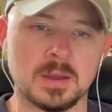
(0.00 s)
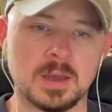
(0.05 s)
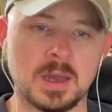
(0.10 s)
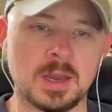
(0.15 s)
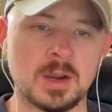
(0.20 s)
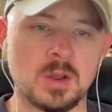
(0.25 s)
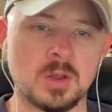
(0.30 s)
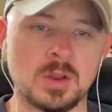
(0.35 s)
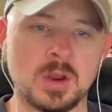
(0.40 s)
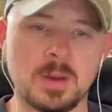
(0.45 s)

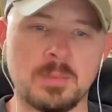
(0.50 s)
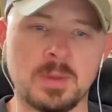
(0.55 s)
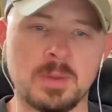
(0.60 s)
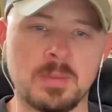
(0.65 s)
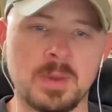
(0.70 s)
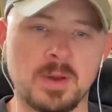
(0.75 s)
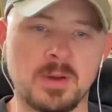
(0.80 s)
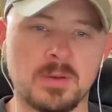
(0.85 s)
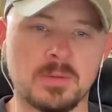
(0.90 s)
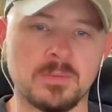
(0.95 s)
I know there'd be
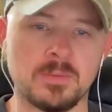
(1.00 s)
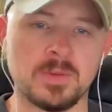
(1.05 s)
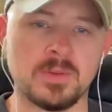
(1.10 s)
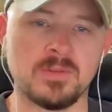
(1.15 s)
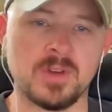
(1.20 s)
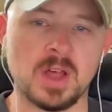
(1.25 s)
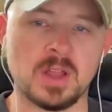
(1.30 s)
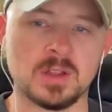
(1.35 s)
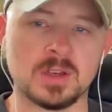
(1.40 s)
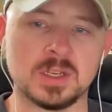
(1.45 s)

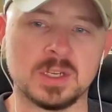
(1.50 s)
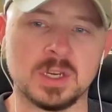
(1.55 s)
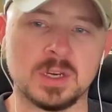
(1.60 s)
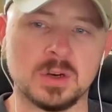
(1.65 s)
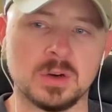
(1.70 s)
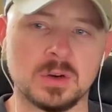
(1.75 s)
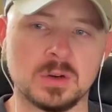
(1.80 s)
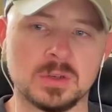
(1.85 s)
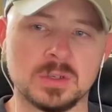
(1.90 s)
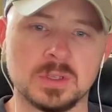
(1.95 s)

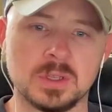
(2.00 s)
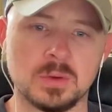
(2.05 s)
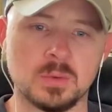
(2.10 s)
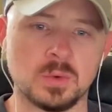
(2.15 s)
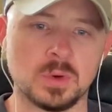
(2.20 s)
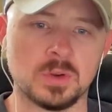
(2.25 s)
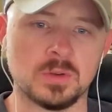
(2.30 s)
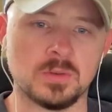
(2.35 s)
volunteers that would